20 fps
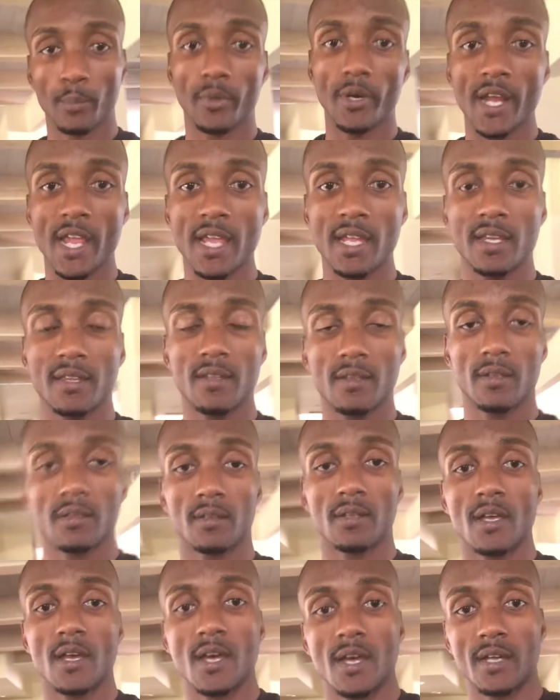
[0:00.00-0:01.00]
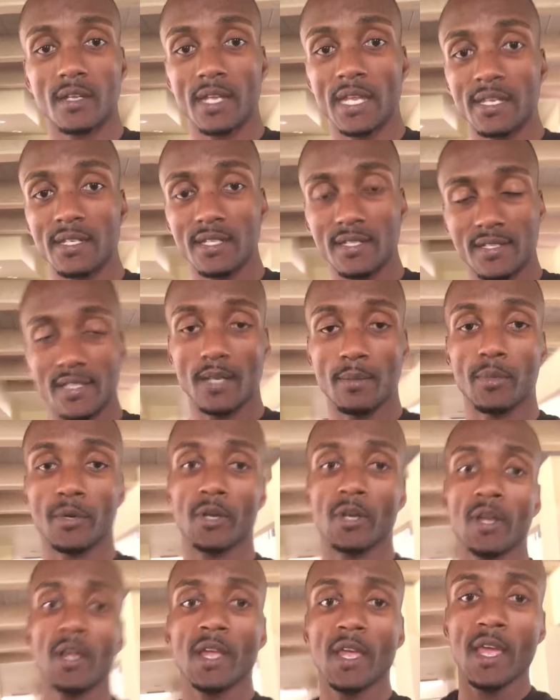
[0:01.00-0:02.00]
break in
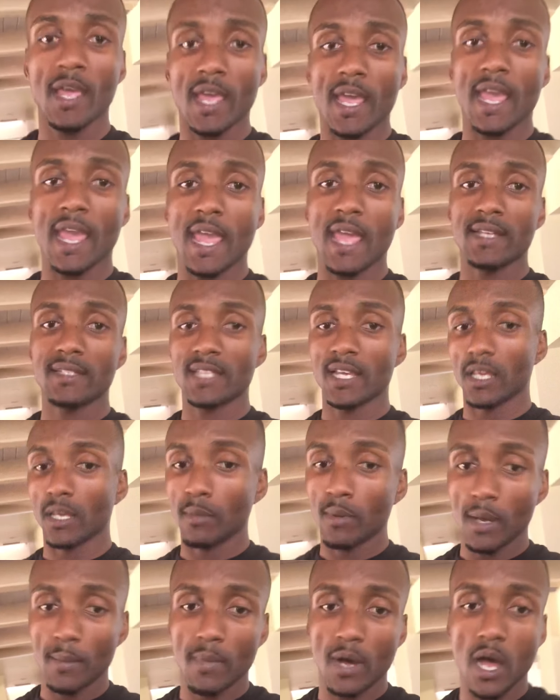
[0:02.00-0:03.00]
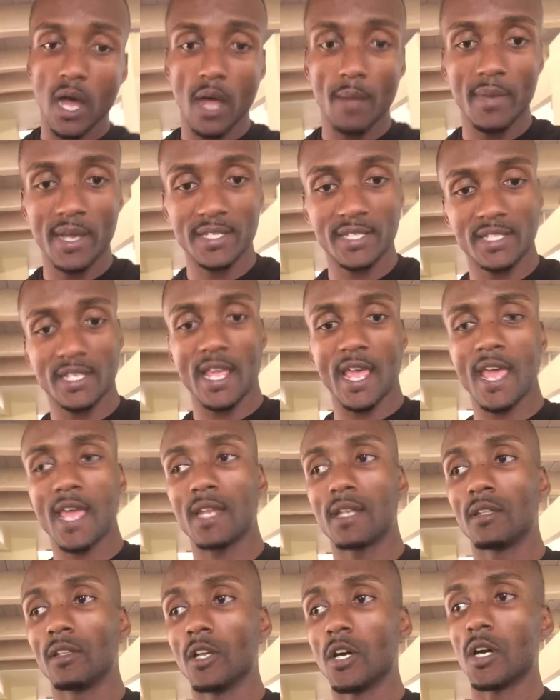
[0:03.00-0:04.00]
December and telling my mom, I
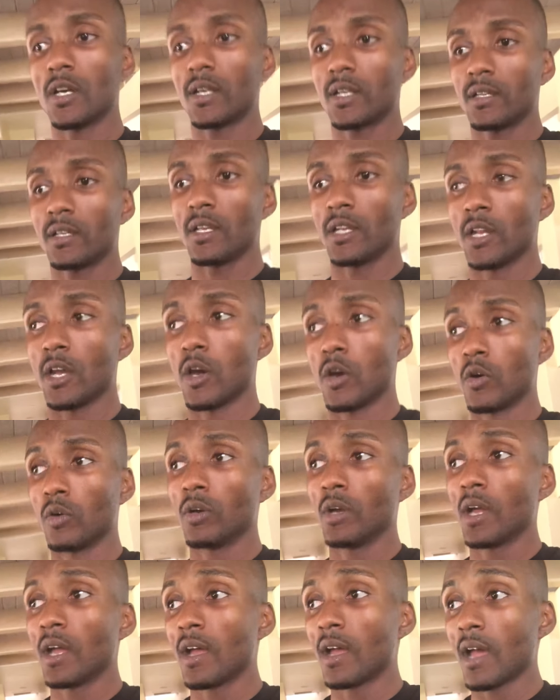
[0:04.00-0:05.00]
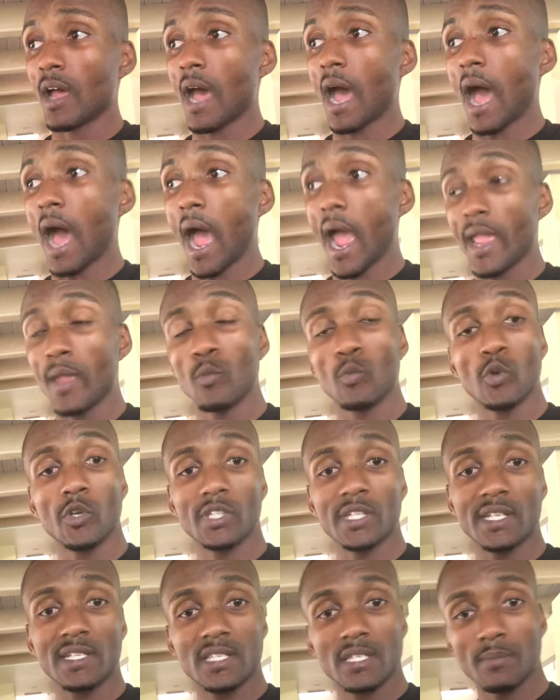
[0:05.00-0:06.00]
said, look, I am
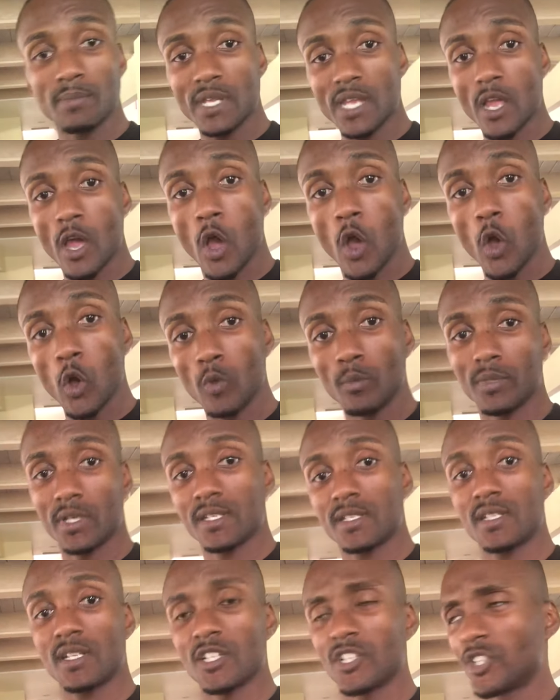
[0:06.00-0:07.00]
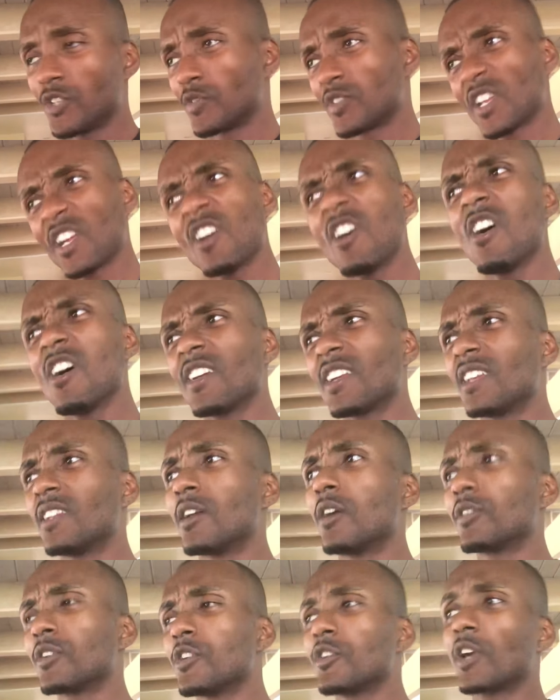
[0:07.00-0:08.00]
willing to be homeless. Because she was like, oh,
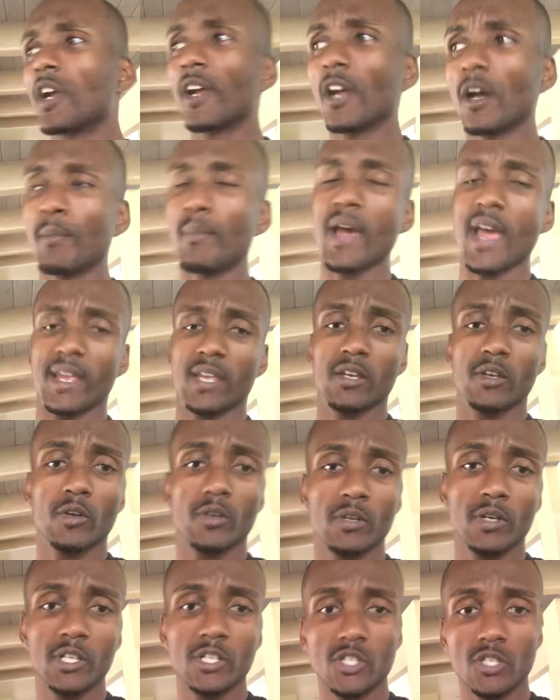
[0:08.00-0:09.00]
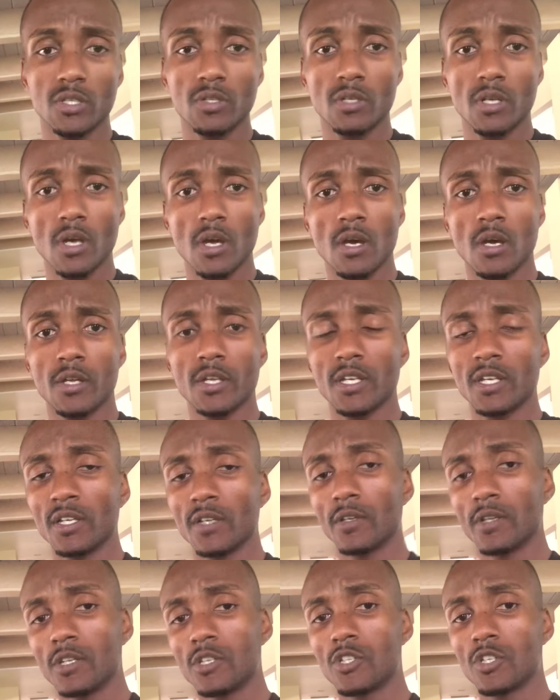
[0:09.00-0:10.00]
you could come back and go to a JUCO. You can
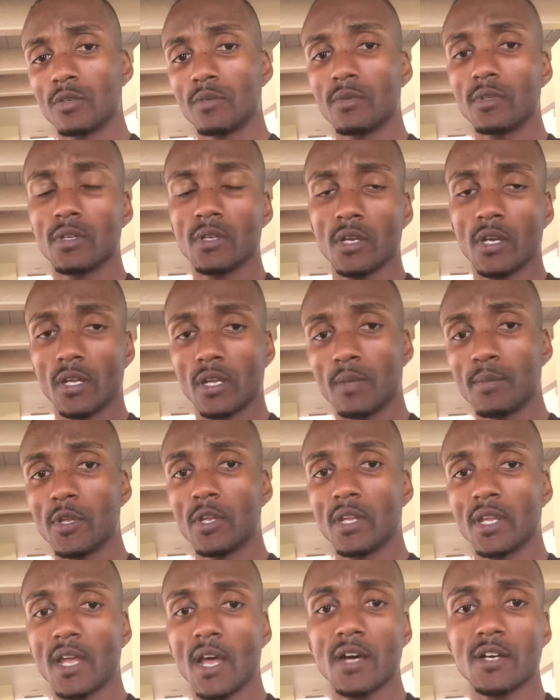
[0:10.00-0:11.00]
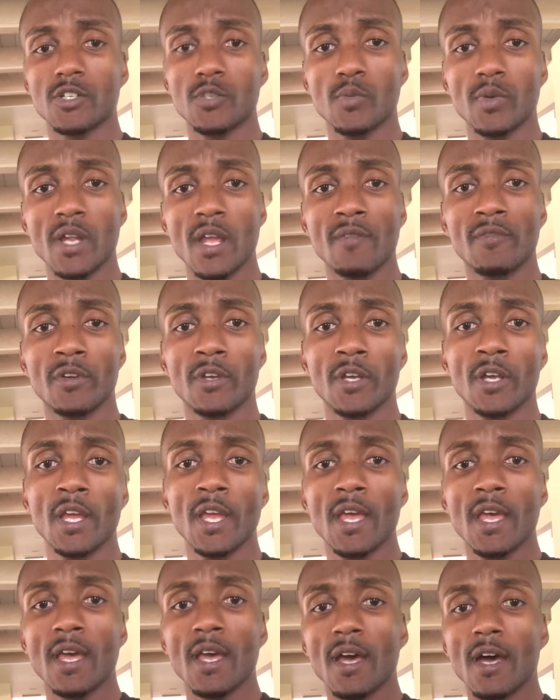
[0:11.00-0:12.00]
go to a community college, whatever.
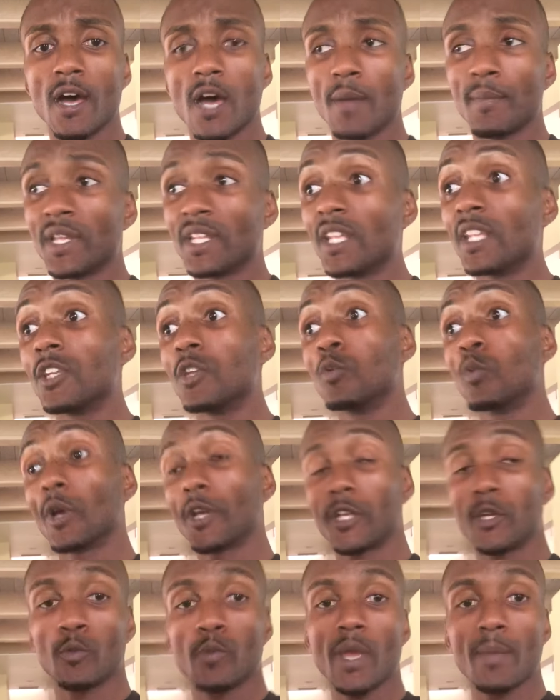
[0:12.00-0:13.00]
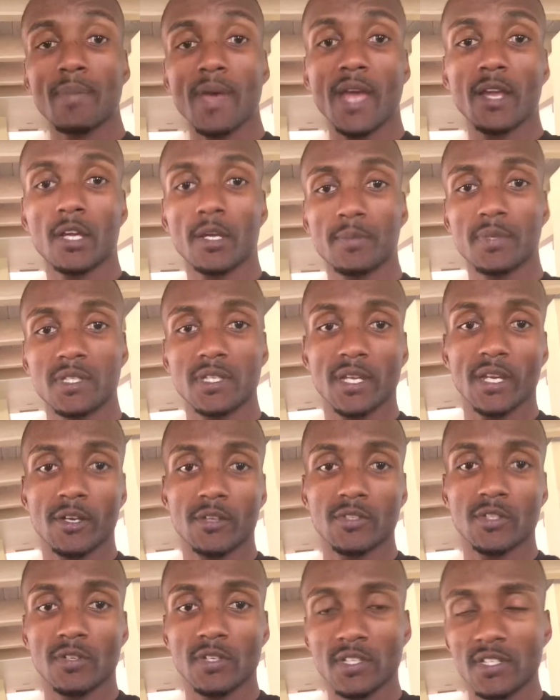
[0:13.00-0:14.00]
And then you work your way back up into
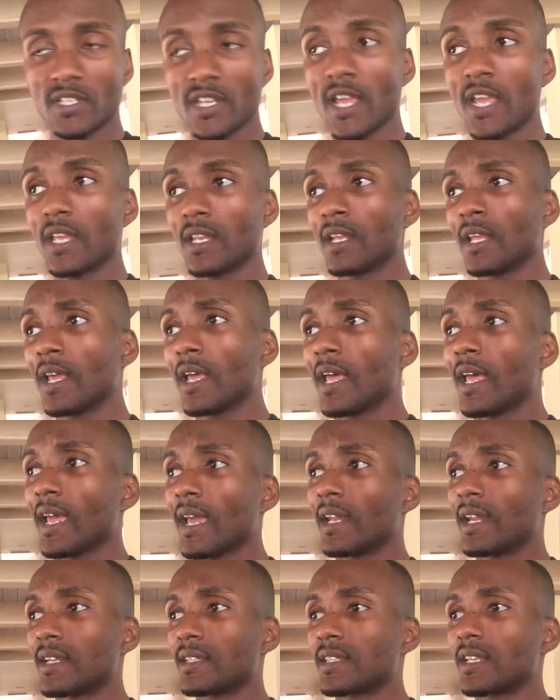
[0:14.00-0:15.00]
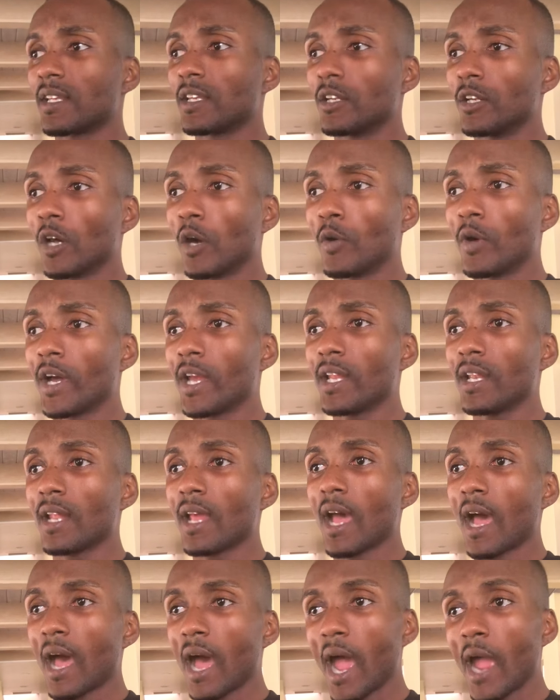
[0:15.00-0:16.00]
Arizona State. And I said, you know what?
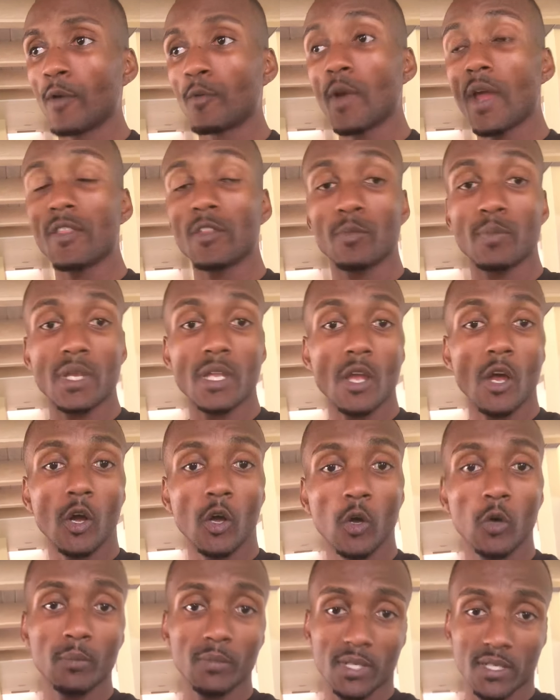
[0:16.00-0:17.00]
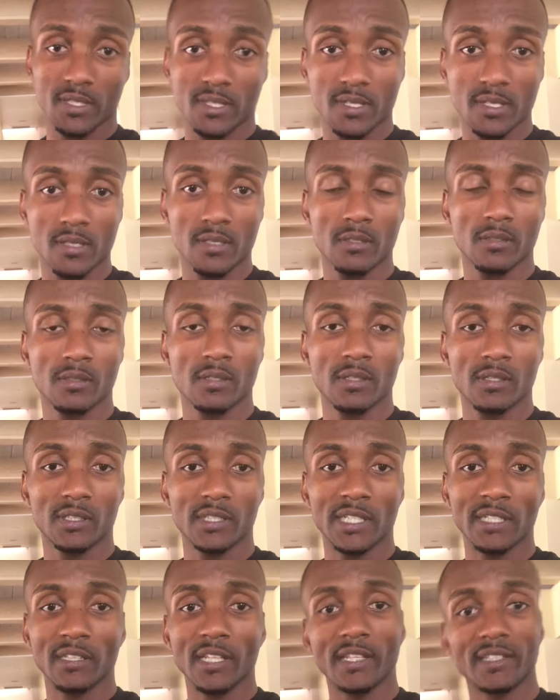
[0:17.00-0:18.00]
I'd rather be homeless
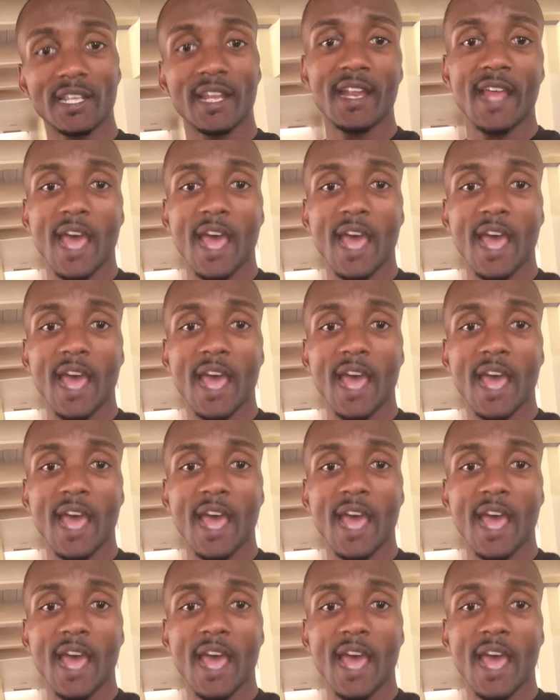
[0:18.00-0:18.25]
than let that